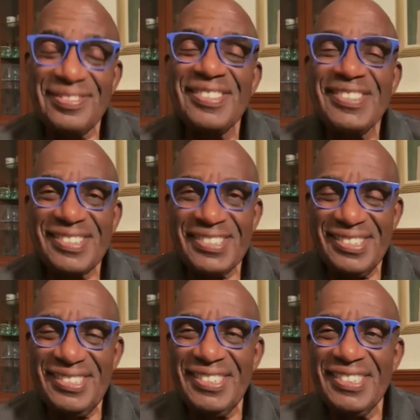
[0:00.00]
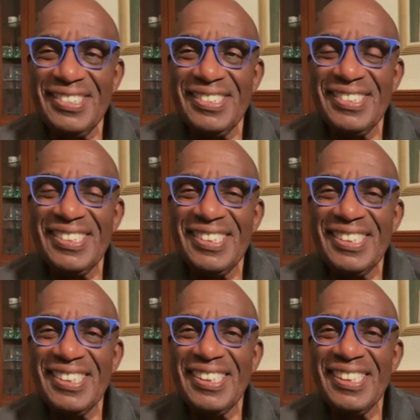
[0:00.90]

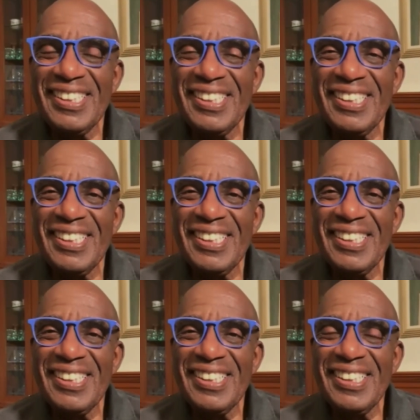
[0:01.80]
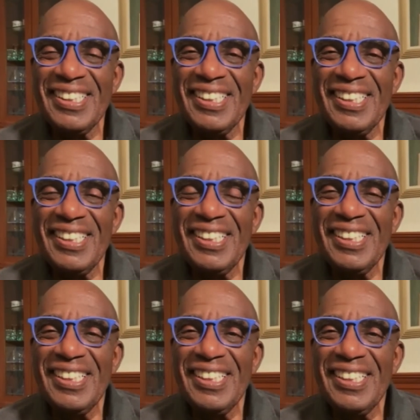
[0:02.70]

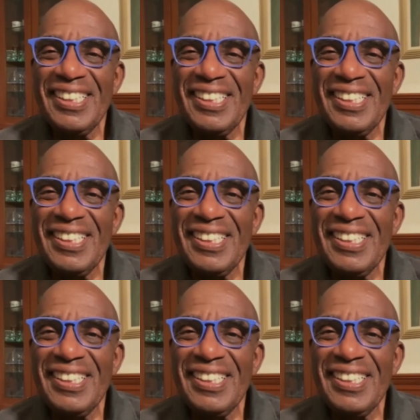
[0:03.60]
This person isn't speaking.